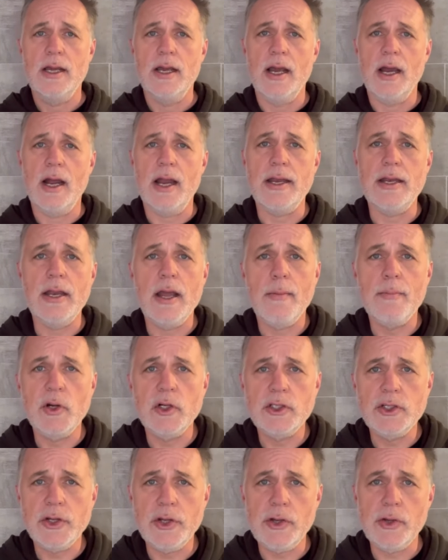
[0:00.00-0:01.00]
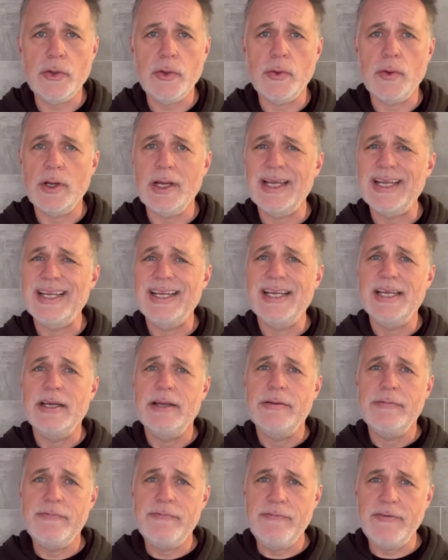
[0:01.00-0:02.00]
All right, number two,
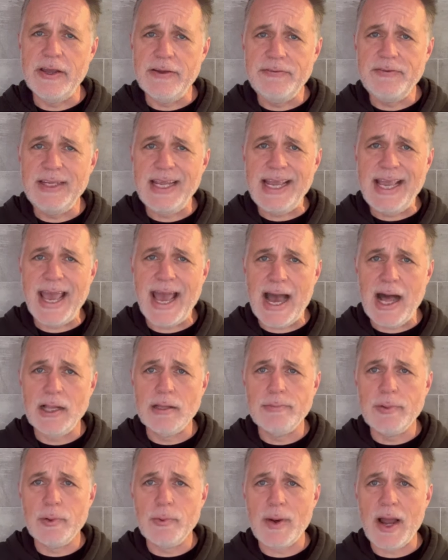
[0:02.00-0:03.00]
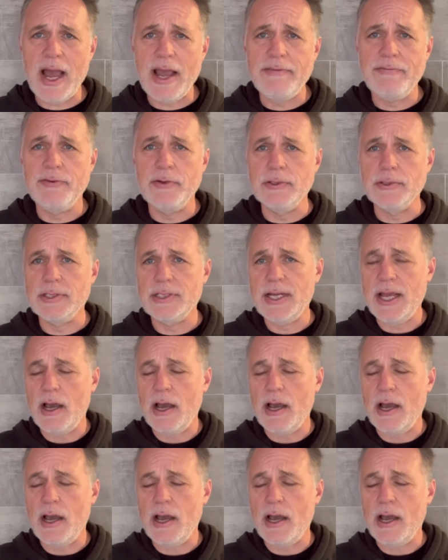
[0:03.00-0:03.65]
50 caliber rifles.